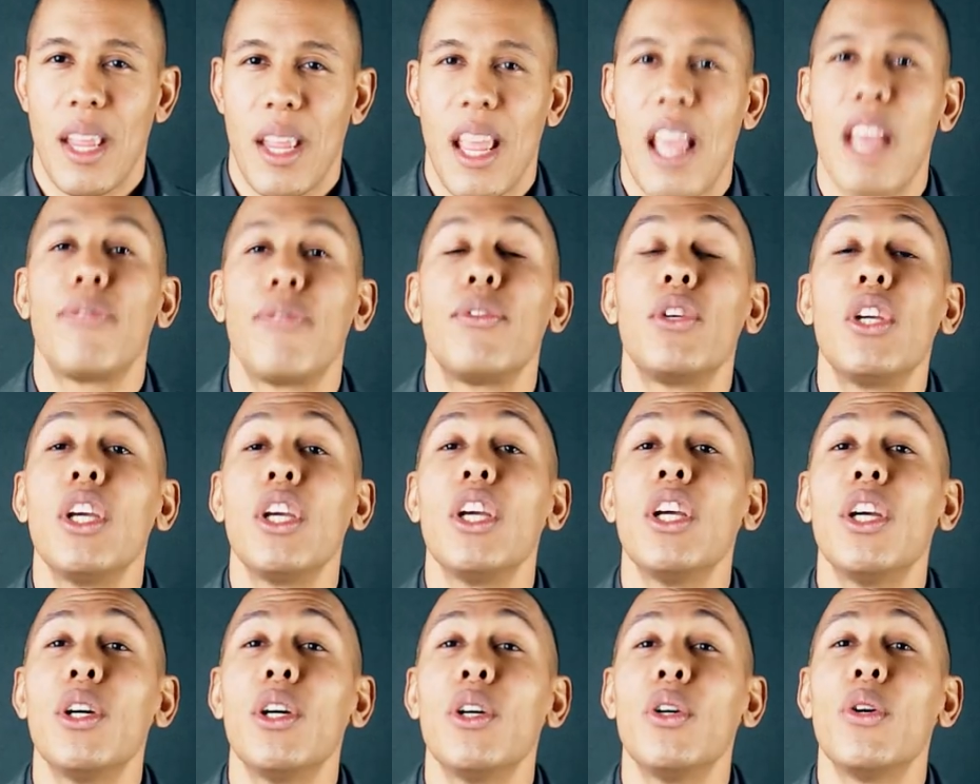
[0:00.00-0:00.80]
If
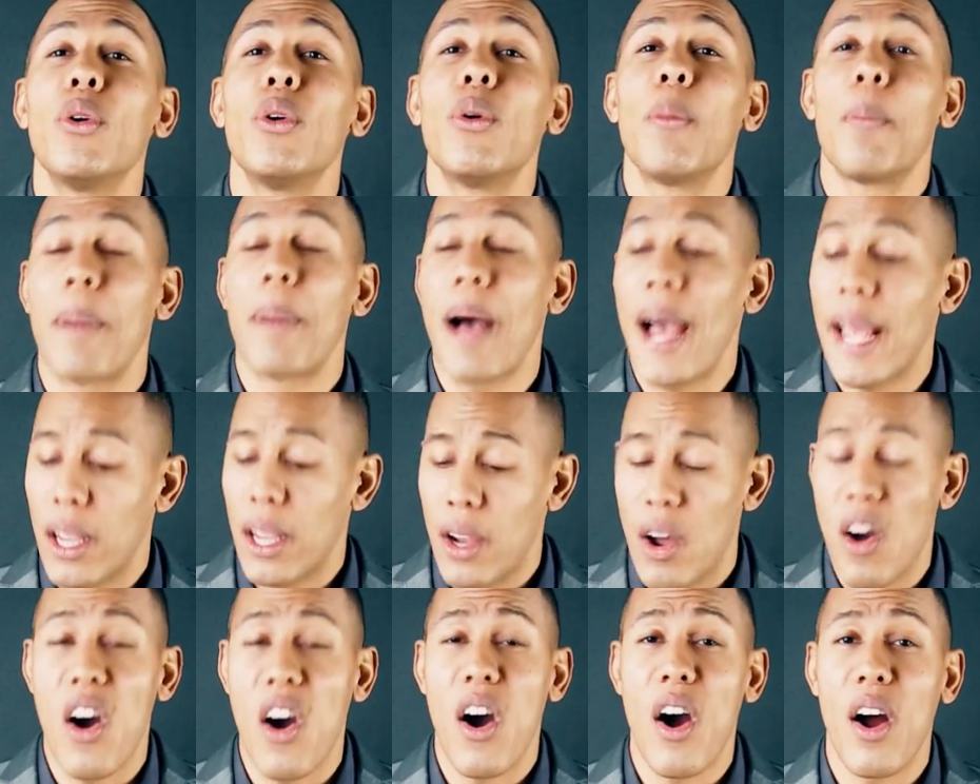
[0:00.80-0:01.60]
you buy
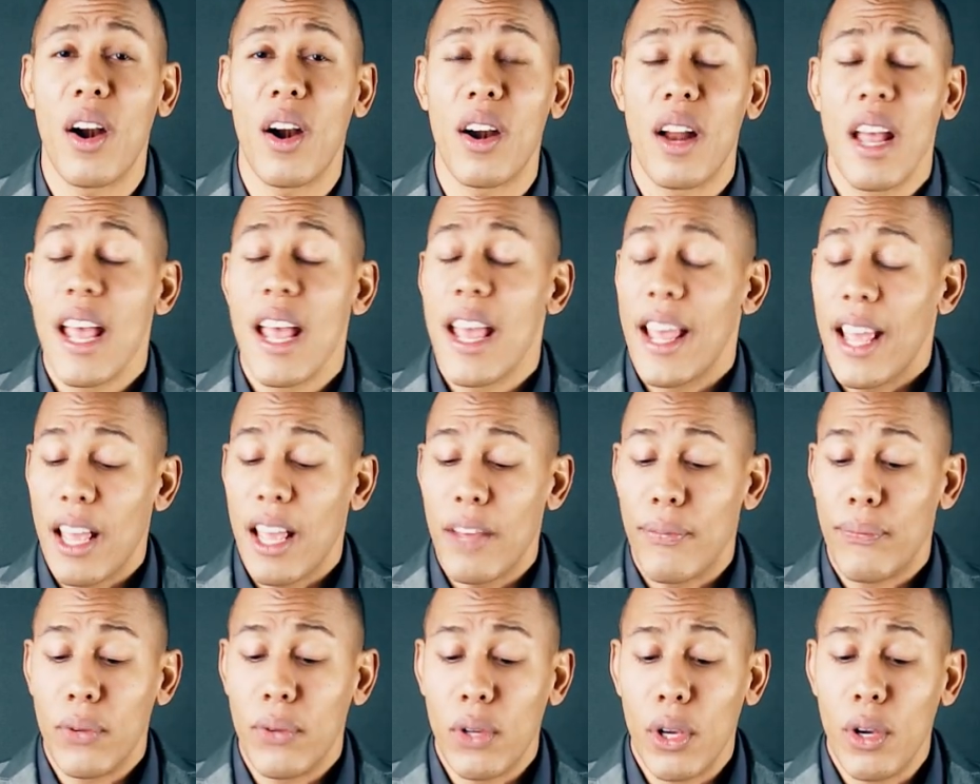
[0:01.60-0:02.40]
car,
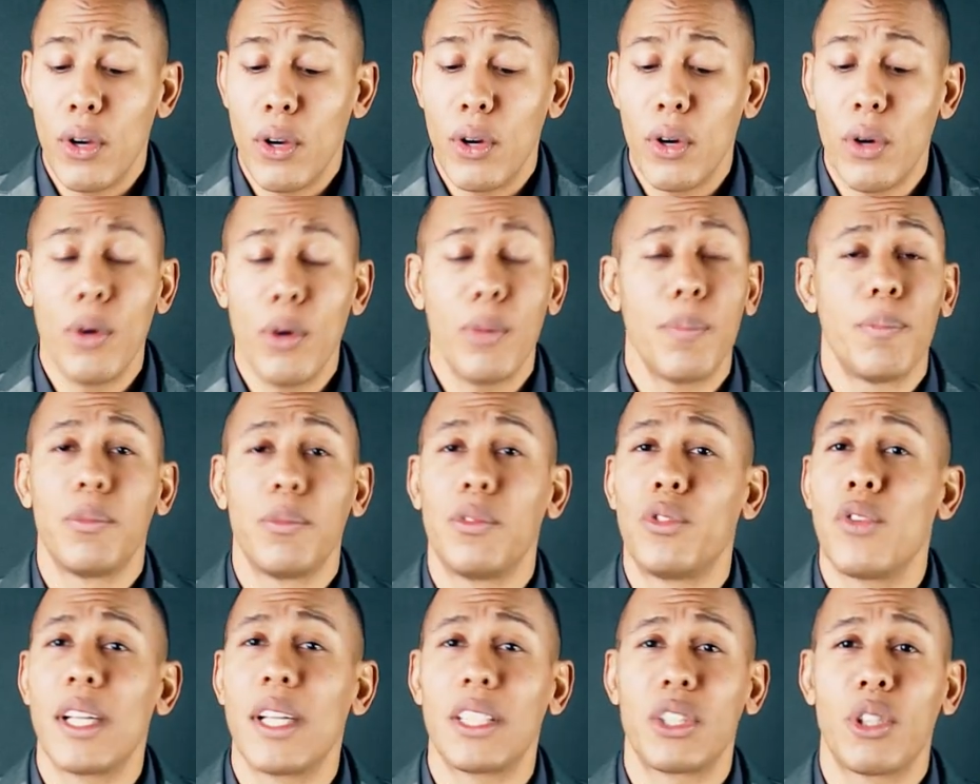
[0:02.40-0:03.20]
if you
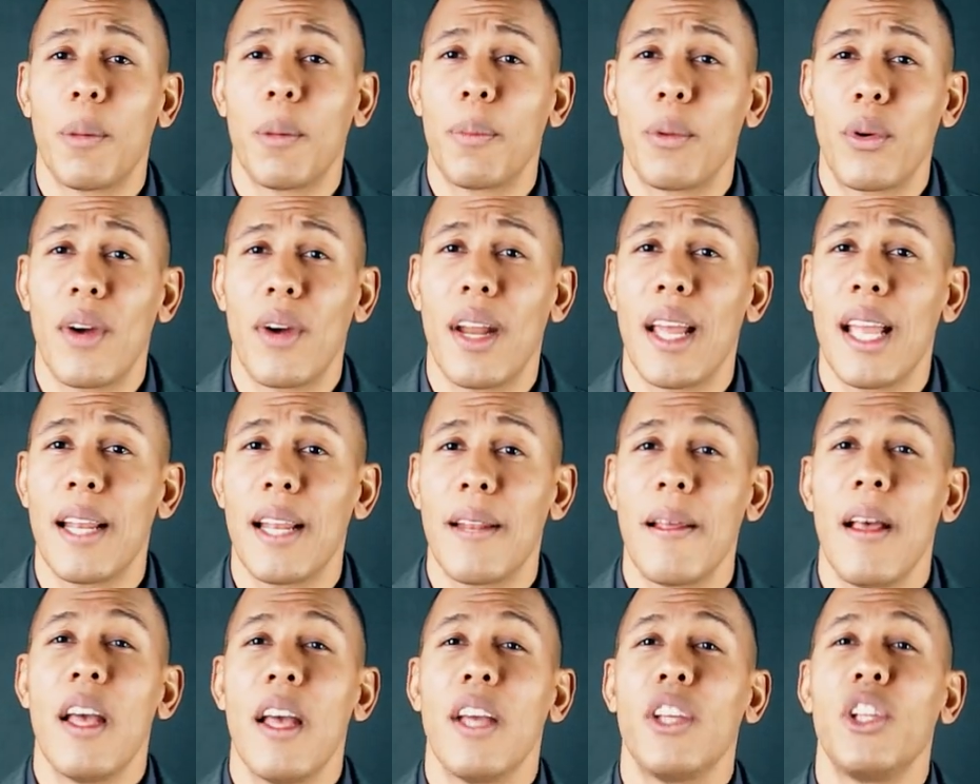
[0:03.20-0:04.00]
dress up
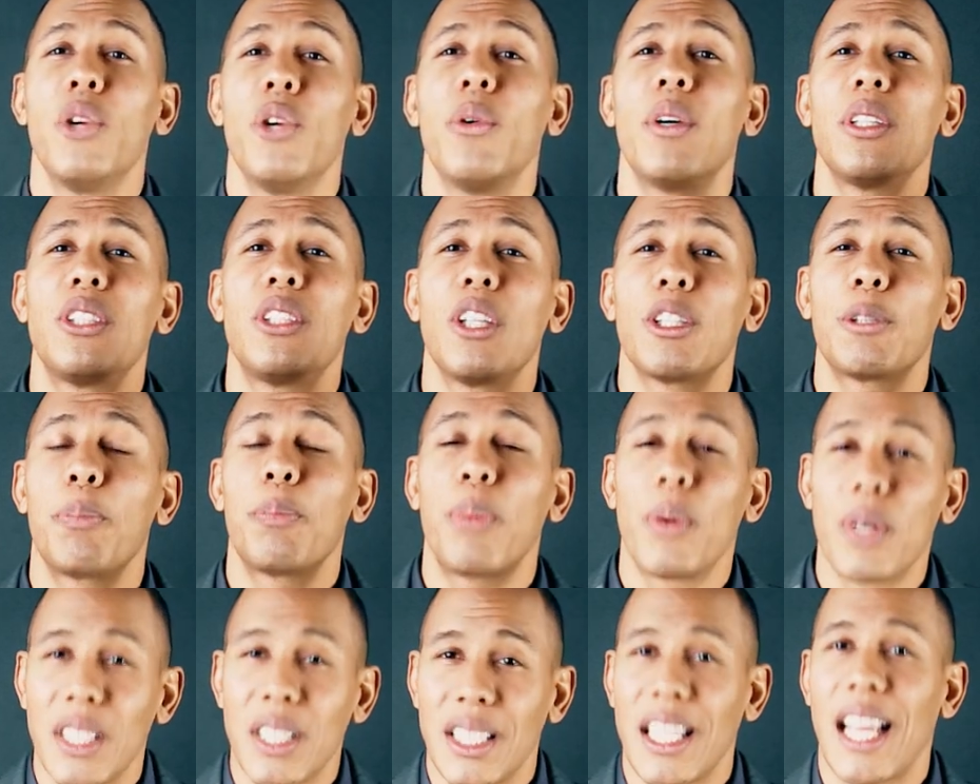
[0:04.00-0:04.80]
great, you are just
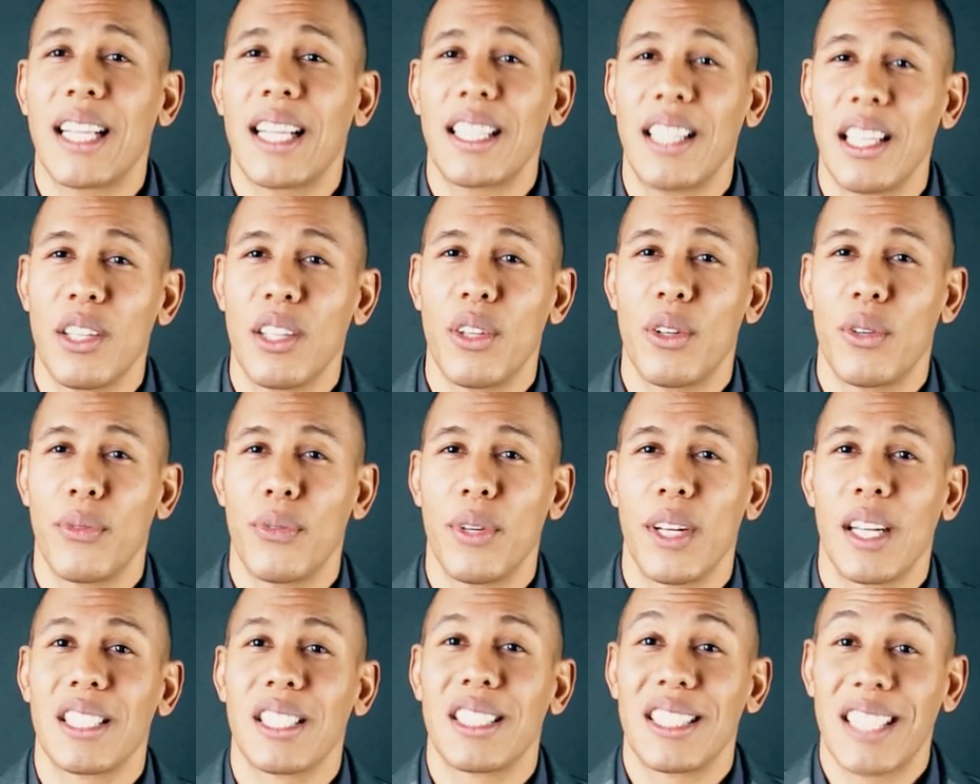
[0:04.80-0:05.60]
protecting your
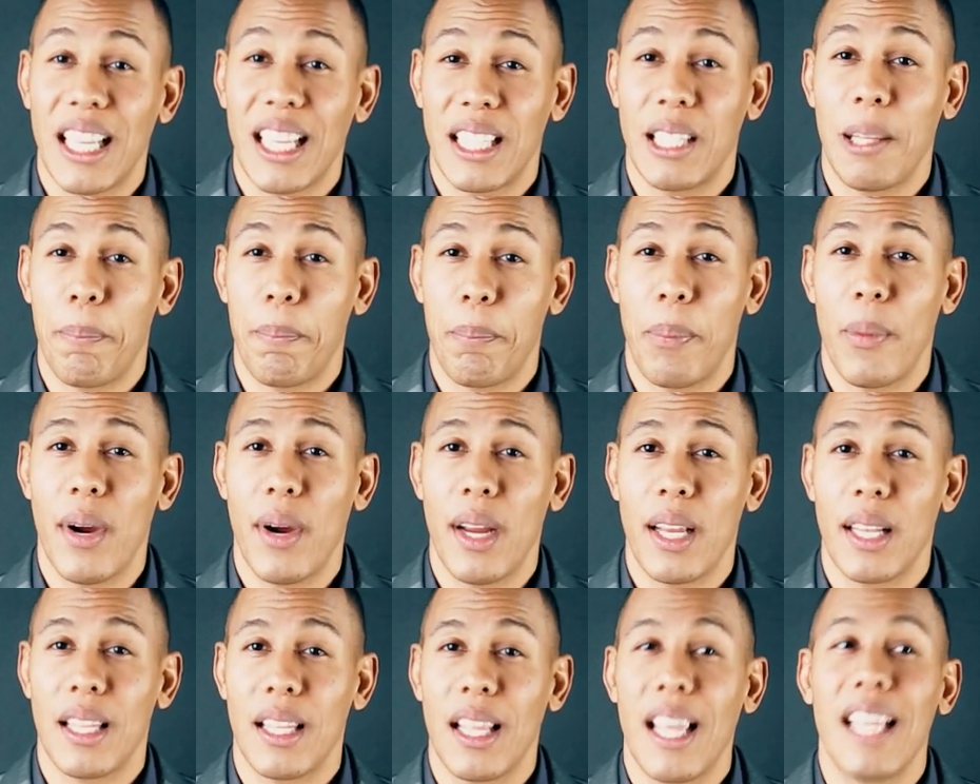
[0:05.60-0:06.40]
feelings. Get the
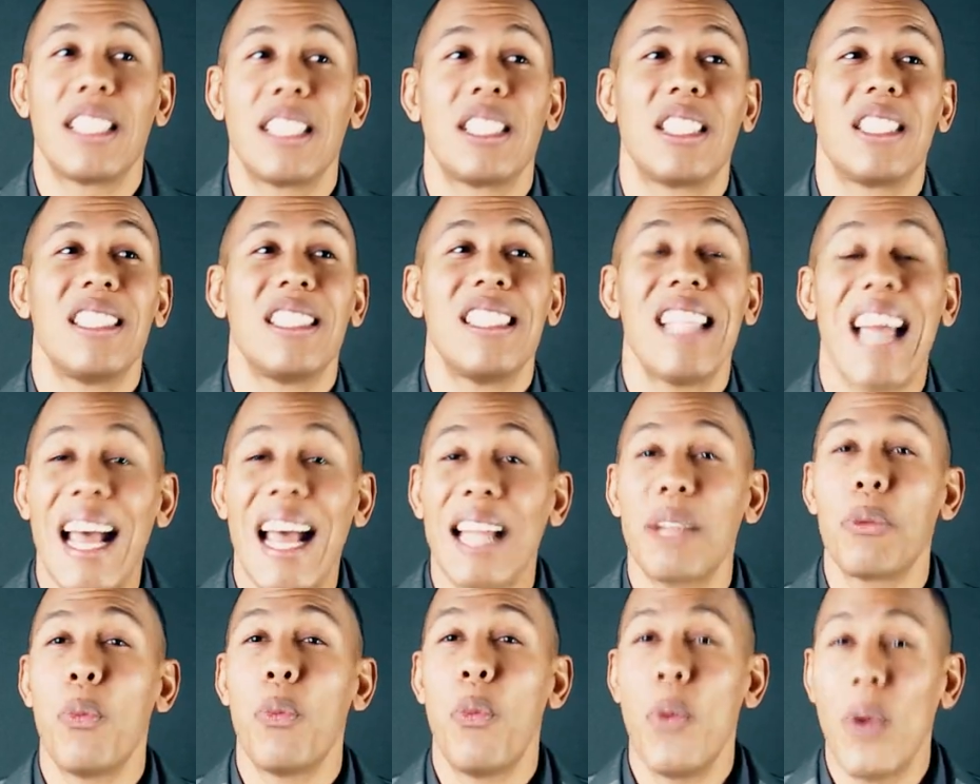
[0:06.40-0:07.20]
point. It's
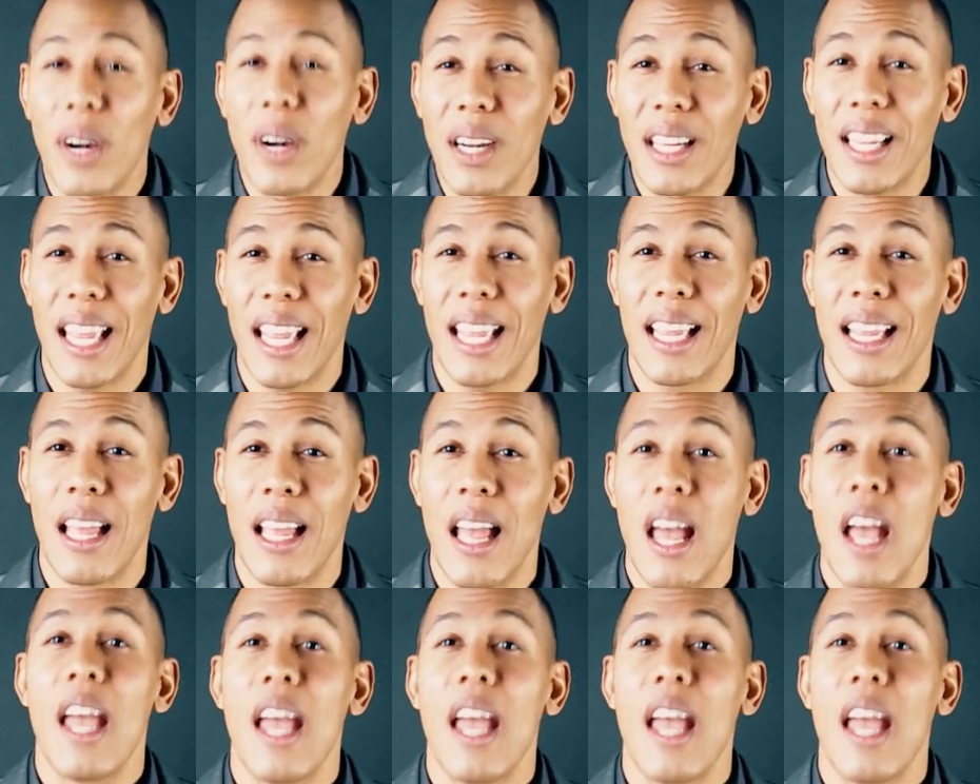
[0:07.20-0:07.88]
not working.